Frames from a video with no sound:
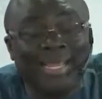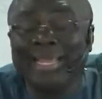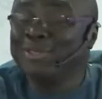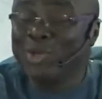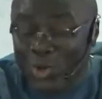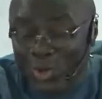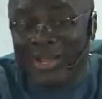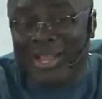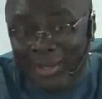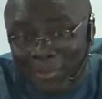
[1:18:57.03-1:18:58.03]
is not going to
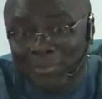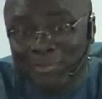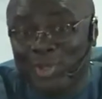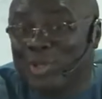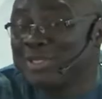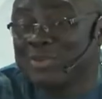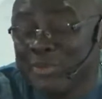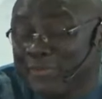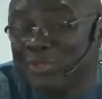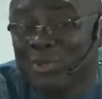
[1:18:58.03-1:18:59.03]
come because
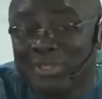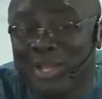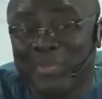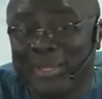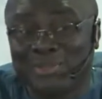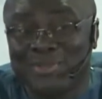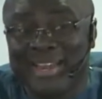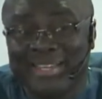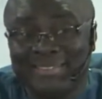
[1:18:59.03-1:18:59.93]
we've sold our birthright.